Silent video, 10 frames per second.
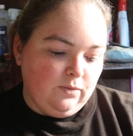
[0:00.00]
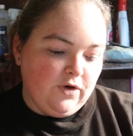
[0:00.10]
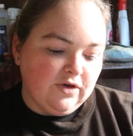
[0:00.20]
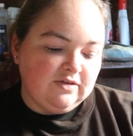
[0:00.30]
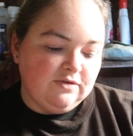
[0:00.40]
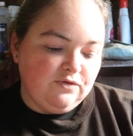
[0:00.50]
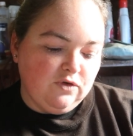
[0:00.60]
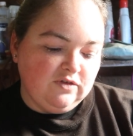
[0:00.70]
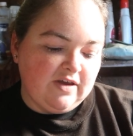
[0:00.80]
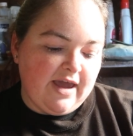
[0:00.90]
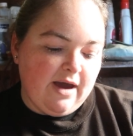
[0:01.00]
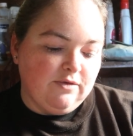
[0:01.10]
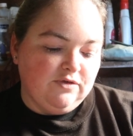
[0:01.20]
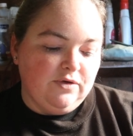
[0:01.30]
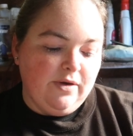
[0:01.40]
works in 48
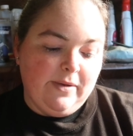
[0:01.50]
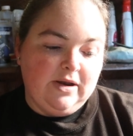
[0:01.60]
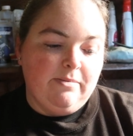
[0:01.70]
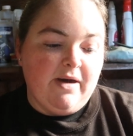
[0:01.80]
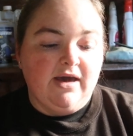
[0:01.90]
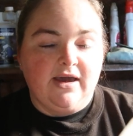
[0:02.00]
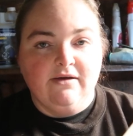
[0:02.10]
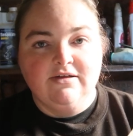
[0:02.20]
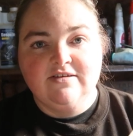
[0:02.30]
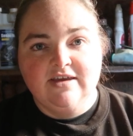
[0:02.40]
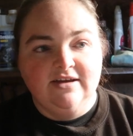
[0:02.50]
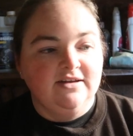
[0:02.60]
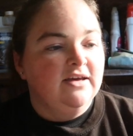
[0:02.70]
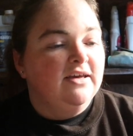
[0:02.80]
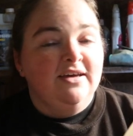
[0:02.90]
hours or your money back guaranteed.